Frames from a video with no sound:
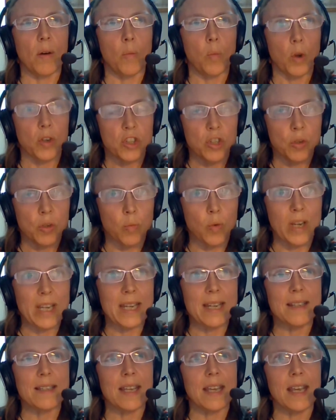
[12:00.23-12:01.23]
what you're
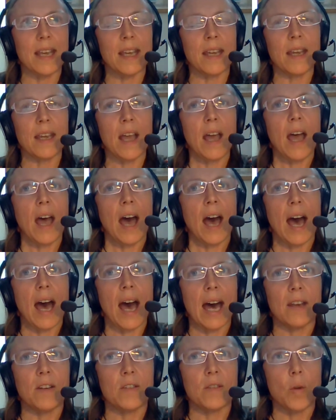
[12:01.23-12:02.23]
reading
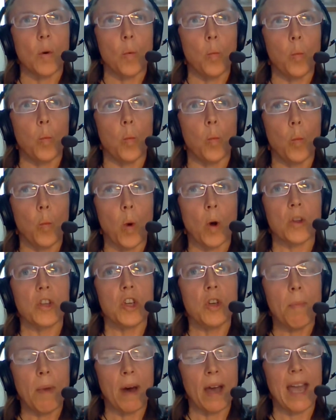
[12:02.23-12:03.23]
and what
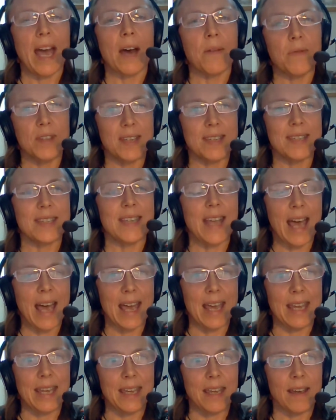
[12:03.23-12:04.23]
you might have to
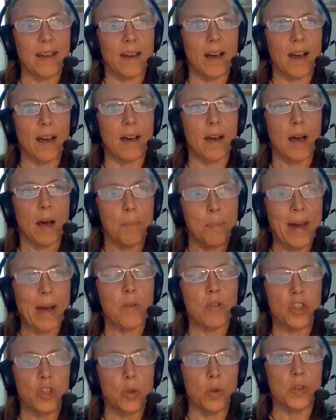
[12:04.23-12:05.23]
say
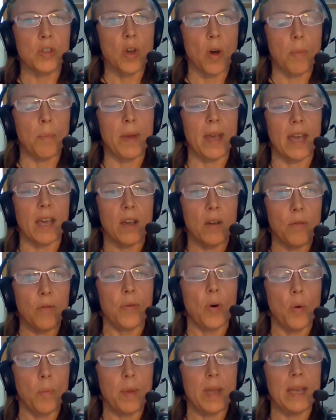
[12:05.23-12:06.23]
about your topic
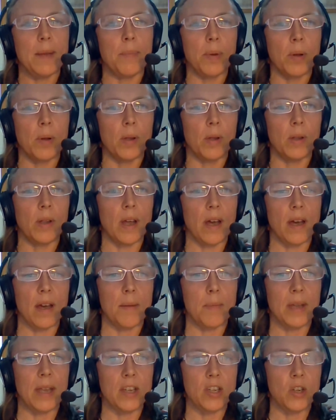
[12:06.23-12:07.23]
for people
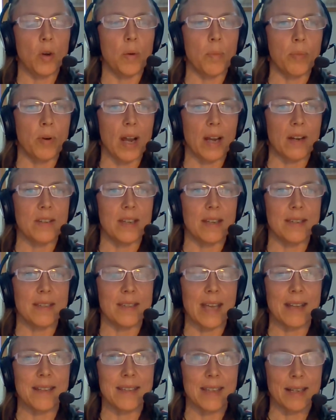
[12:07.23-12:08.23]
in your practice
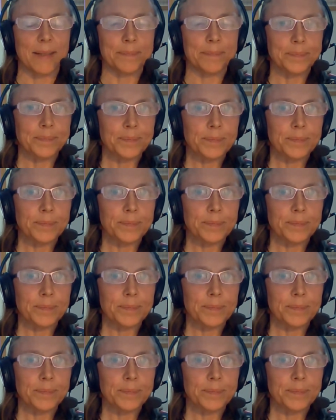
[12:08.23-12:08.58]
setting.